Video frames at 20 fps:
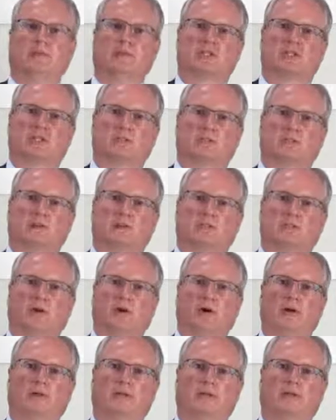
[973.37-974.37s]
which is very
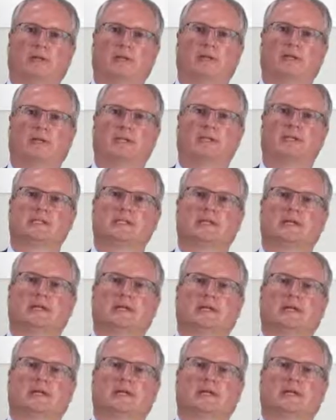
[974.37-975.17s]
important nowadays.